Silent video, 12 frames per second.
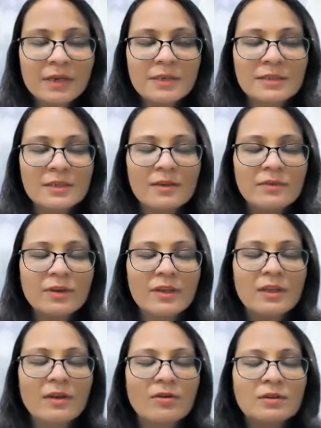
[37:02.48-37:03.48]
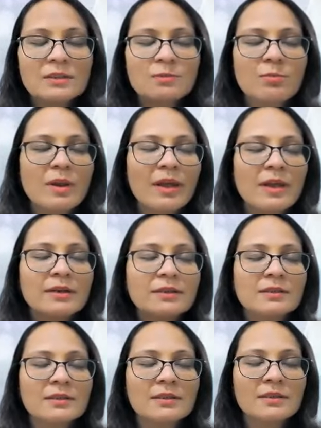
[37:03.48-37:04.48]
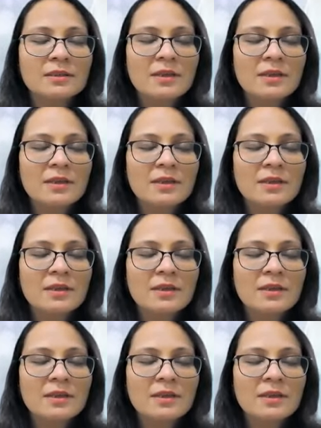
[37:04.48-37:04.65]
each and everything on this planet,